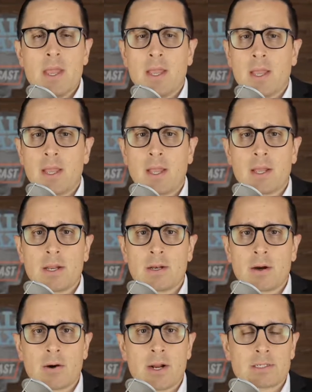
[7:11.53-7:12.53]
and
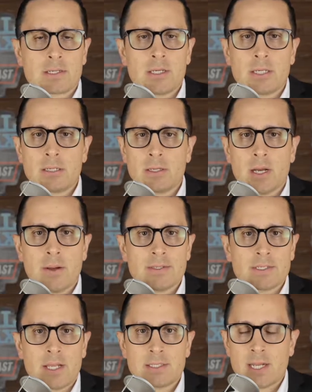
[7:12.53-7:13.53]
are asking,
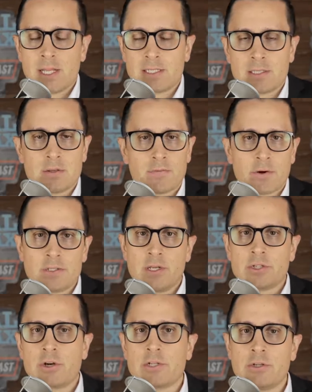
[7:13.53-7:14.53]
it's kind of like Deferred
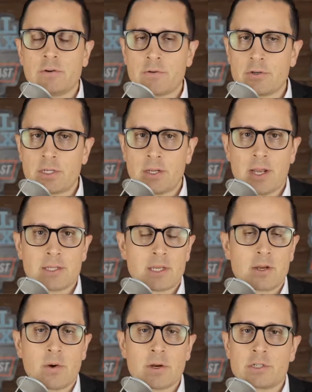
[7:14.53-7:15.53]
Sales Trust University,
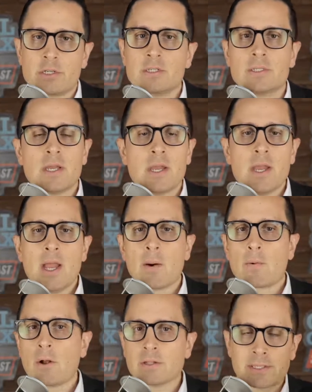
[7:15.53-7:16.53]
asking questions. And
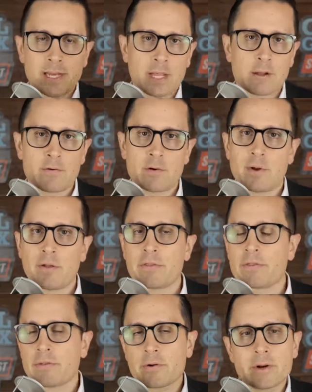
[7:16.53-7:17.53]
we're all together for about
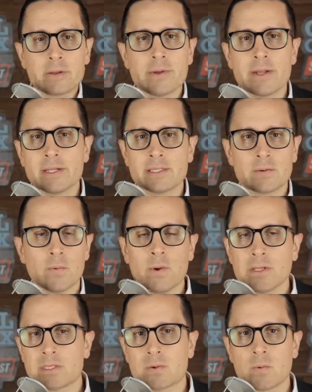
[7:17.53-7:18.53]
30 minutes
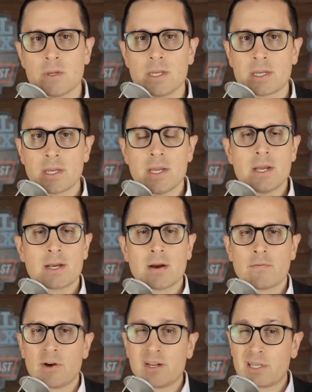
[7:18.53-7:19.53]
once a week,
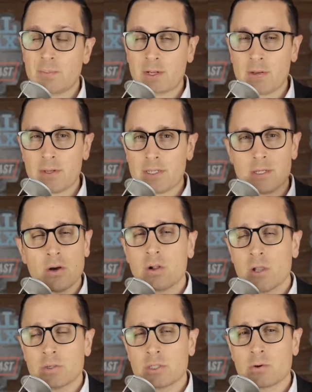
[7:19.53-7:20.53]
covering typically the deal
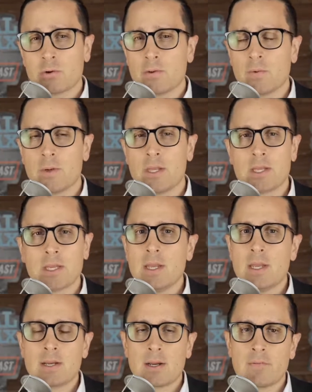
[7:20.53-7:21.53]
close story of the week,
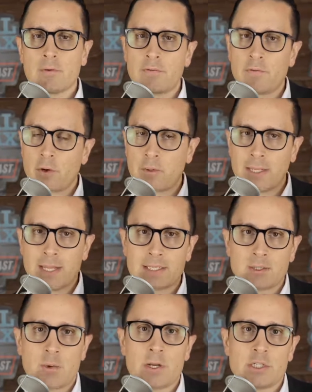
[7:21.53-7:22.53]
covering frequently
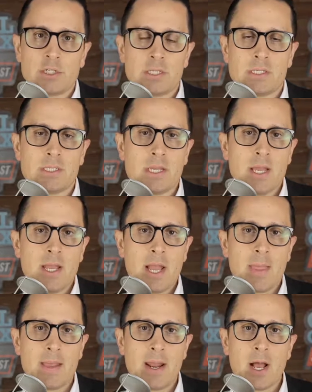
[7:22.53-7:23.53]
asked questions,
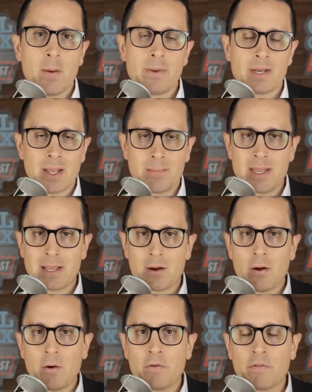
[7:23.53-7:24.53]
and then helping you make
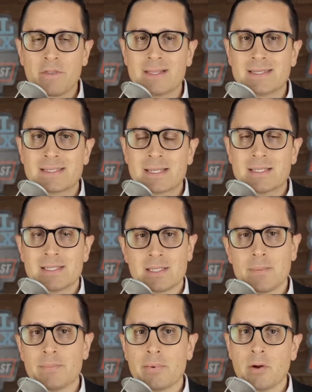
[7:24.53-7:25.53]
all things
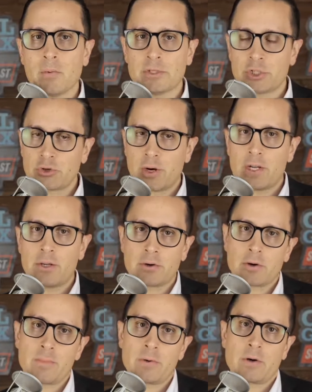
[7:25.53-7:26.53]
simple with trading your
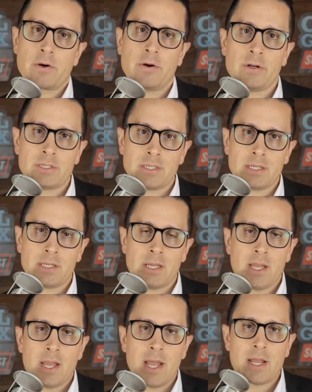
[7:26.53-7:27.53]
cryptocurrency
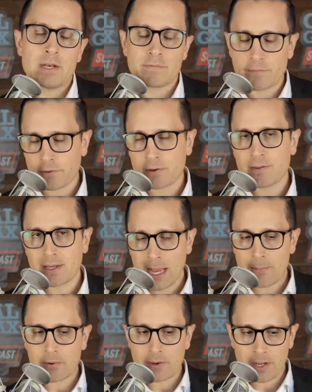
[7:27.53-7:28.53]
and deferring the
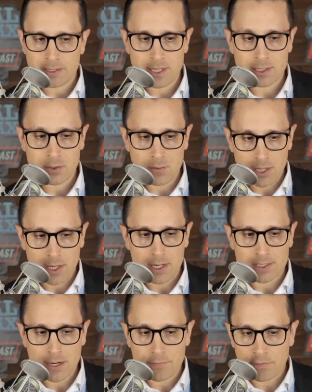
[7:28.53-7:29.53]
capital gains tax. So again,
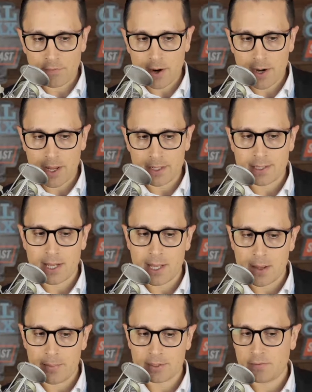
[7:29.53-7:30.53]
it's every Friday, 10
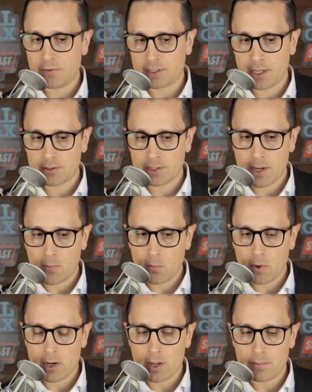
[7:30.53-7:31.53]
a.m. Pacific Standard Time,
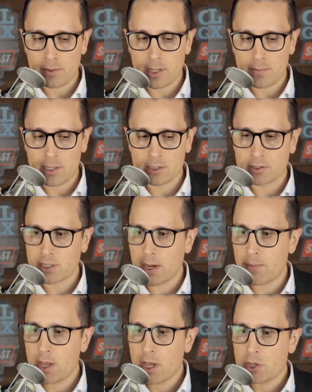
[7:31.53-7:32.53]
1 p.m. Eastern
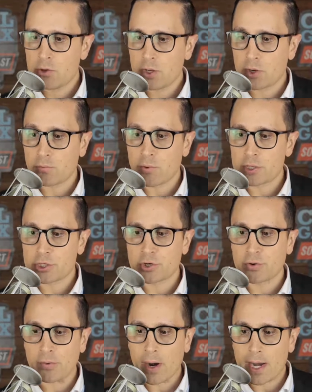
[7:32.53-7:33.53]
Time. You can
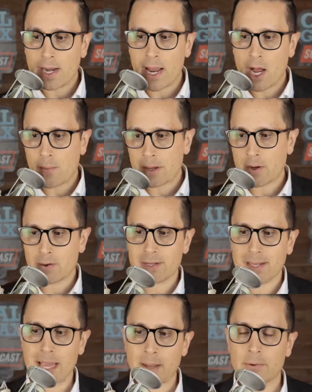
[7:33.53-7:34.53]
register right now by going
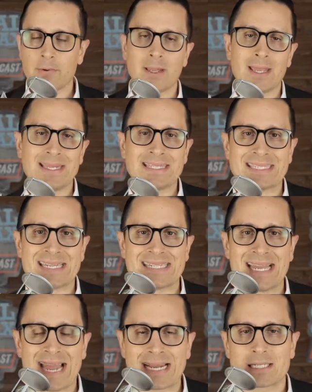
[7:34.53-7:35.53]
to
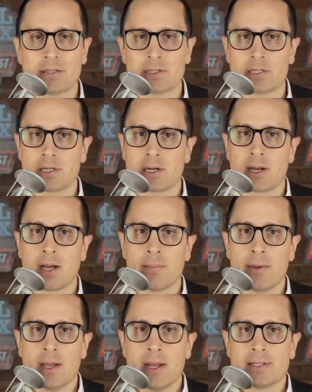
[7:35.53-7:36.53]

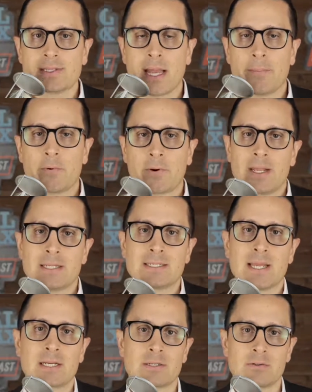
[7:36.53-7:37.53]
capitalgainstaxsolutions.com. It's
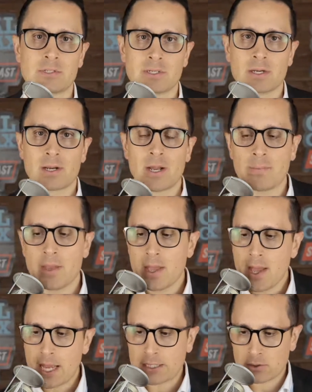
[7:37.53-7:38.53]
capitalgainstaxsolutions.com.
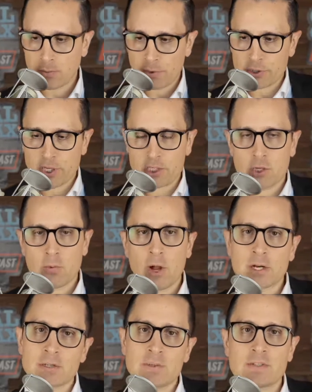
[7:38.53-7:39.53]
Hey, so appreciate you
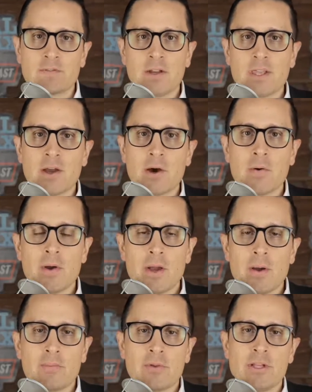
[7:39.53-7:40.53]
watching this video.
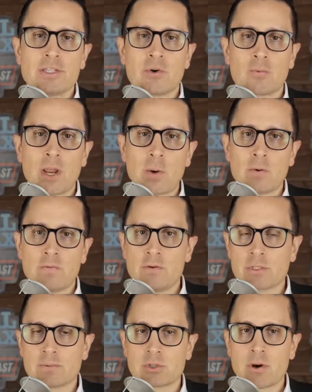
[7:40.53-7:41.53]
Please rate, review,
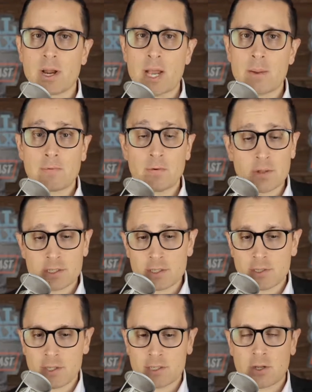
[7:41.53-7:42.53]
subscribe. If you're
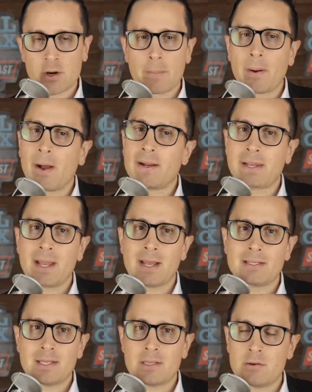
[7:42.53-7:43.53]
listening to this on our
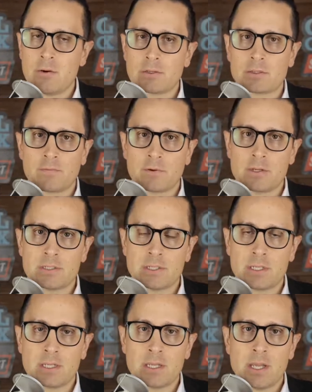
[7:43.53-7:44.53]
podcast, thank you also for
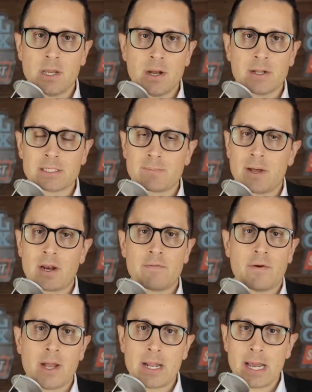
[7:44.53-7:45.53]
listening on
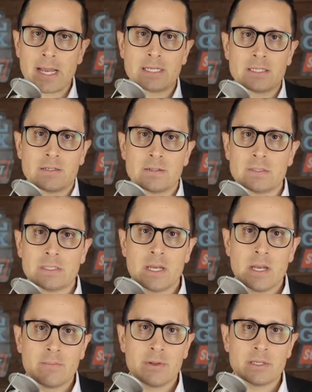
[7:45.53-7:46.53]
Spotify and iTunes.
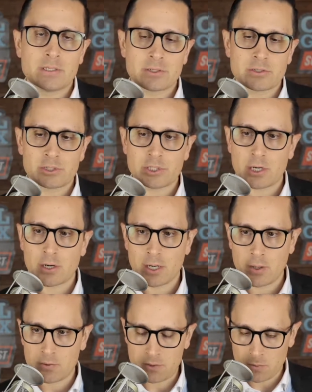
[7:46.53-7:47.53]
Please also share
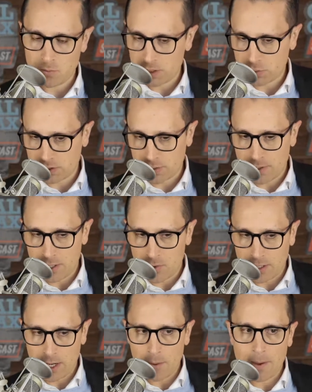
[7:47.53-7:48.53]
again with somebody who
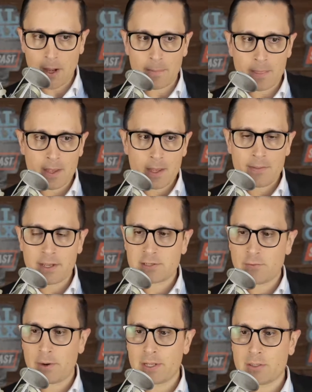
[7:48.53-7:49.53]
could help out. Thanks,
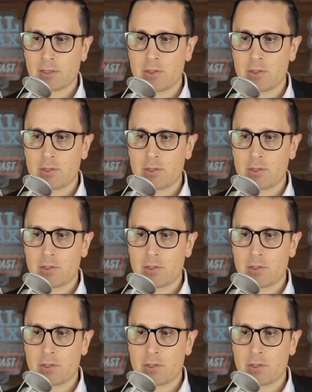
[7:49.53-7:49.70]
everybody. Talk